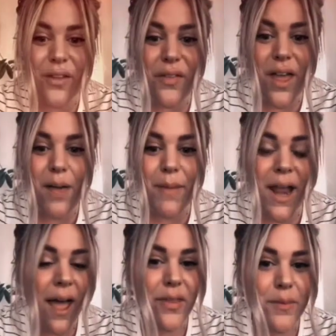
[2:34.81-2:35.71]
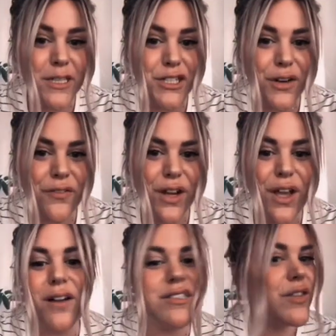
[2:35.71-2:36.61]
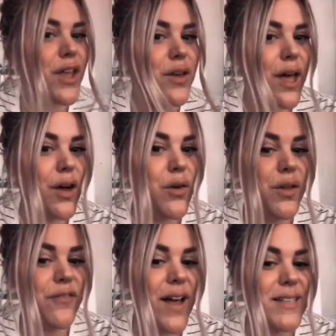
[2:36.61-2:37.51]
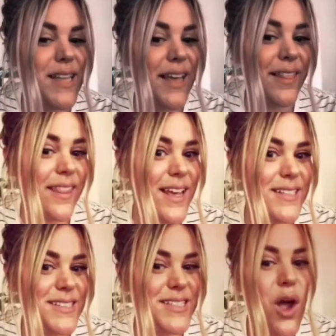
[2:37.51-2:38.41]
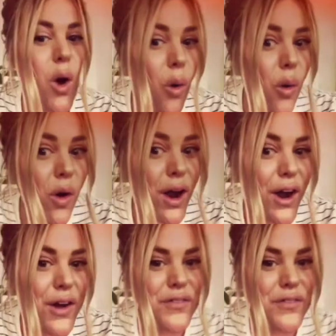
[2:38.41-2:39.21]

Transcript: them and add them into your video so that you get cool effects like this, or